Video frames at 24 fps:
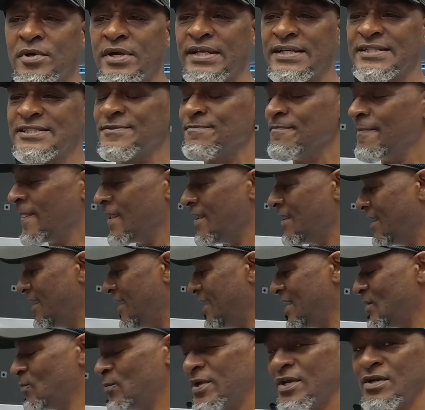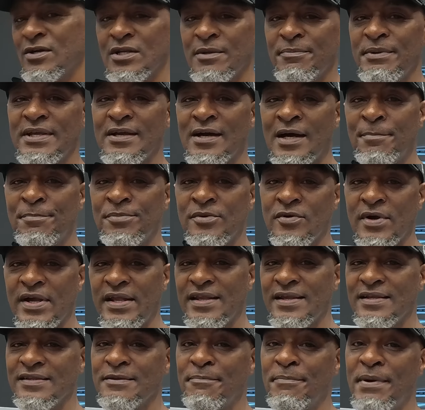brakes and we're going to be
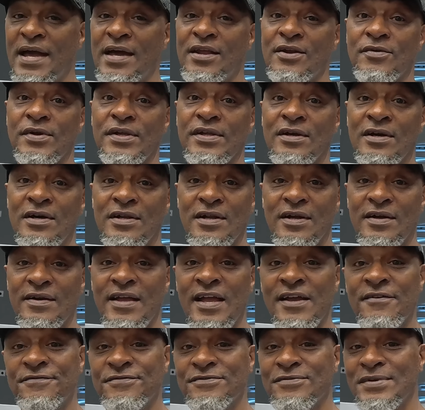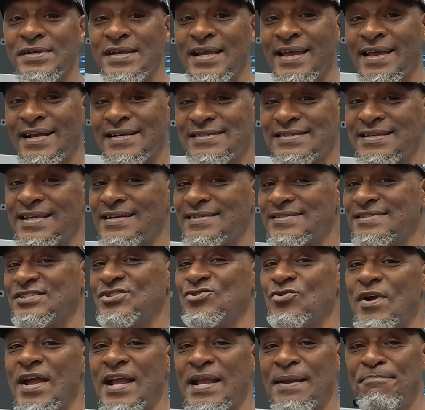upgrading the battery on our F3XX
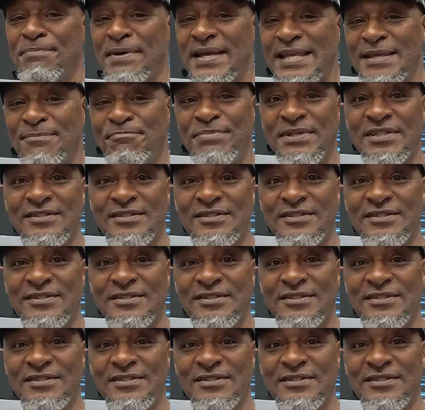track bike